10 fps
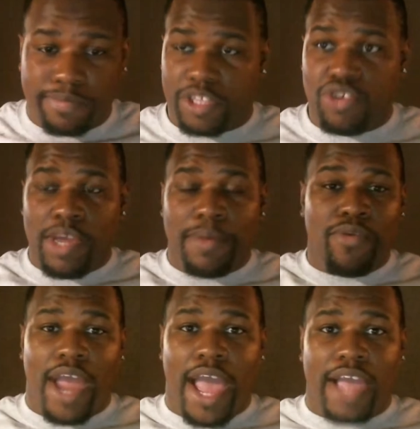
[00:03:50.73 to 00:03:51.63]
You give me
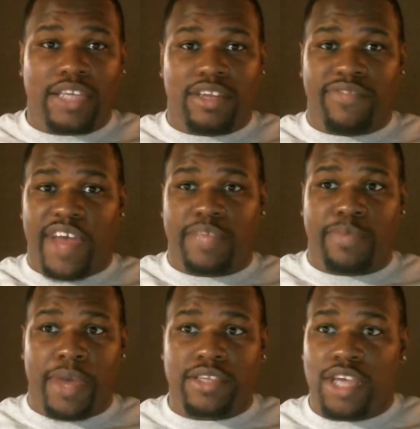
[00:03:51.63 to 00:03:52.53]
more action and fast
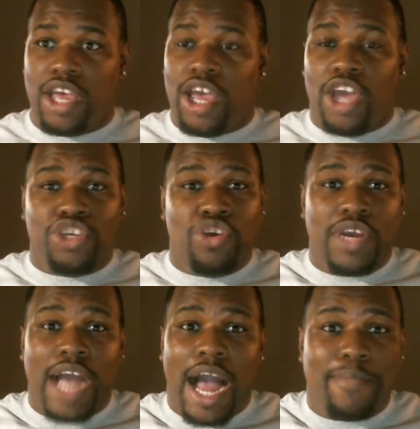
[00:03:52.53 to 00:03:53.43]
pace, you
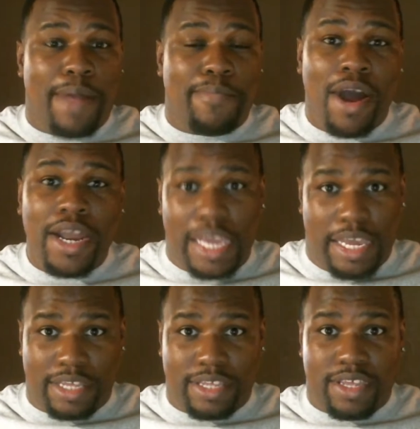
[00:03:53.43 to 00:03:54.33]
got my money.
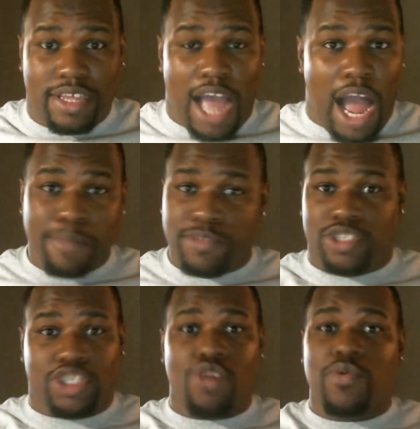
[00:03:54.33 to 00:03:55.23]
I'm
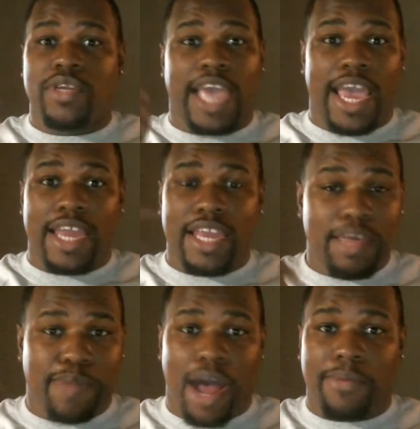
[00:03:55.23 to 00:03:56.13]
chewing candy
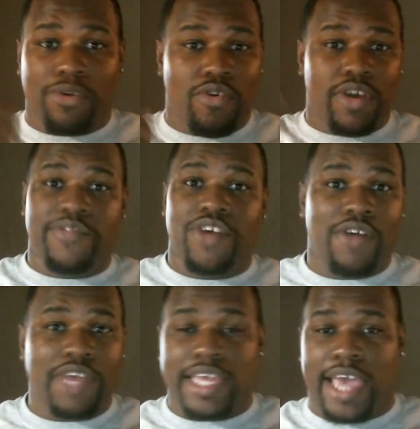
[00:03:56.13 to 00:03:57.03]
and popcorn, even though I
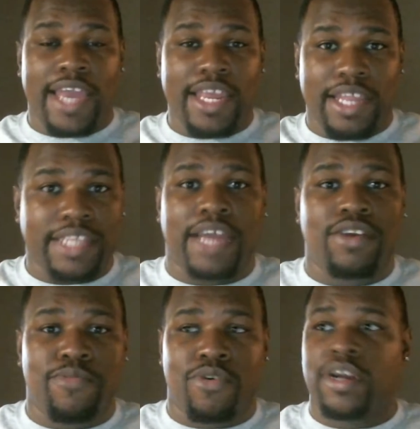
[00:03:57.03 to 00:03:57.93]
don't eat candy like that
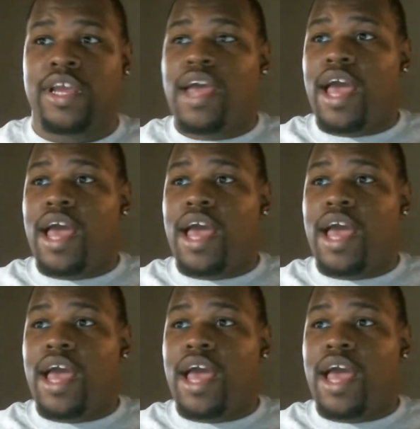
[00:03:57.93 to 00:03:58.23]
no more.